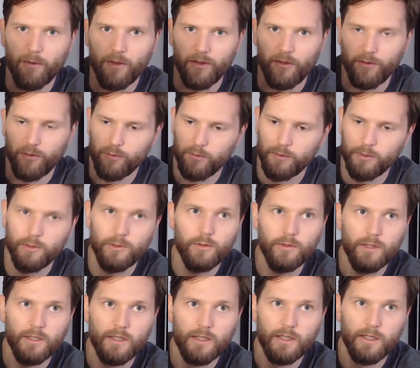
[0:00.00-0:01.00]

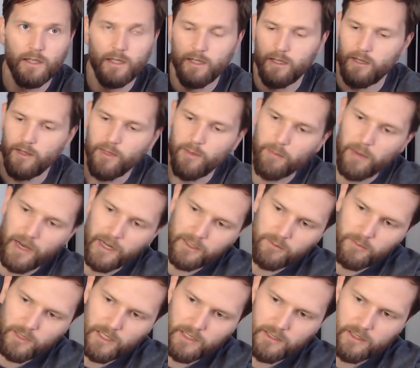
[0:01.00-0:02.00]
through the
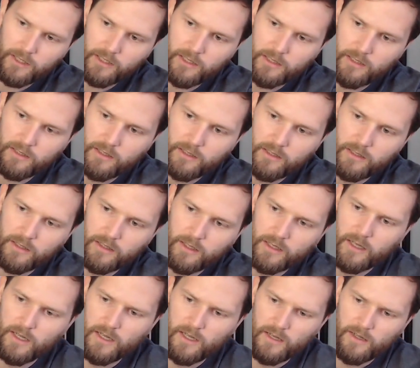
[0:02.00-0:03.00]
bottom yet.
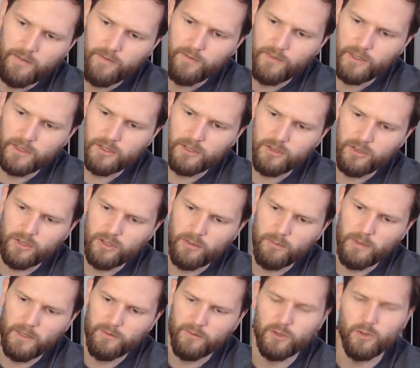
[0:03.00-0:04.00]
This is just a
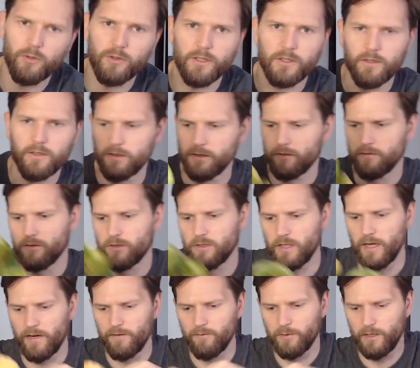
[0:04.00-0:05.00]
bit of soil. It's
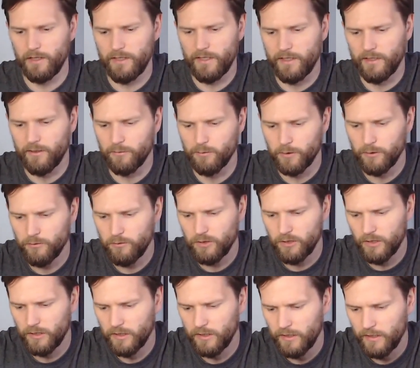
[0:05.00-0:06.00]
not really any
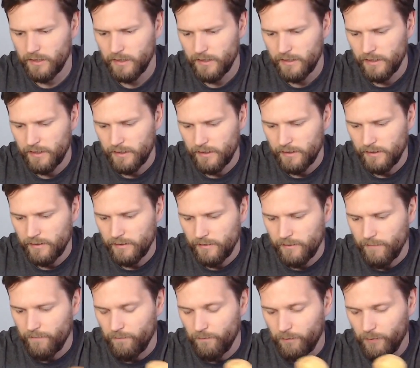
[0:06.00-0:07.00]
roots.
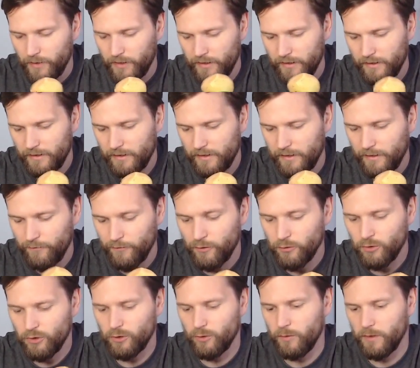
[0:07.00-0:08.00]
But if you
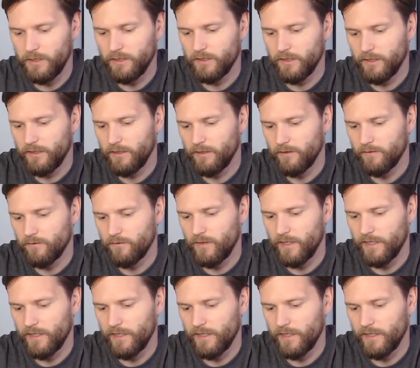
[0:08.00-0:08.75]
squeeze it right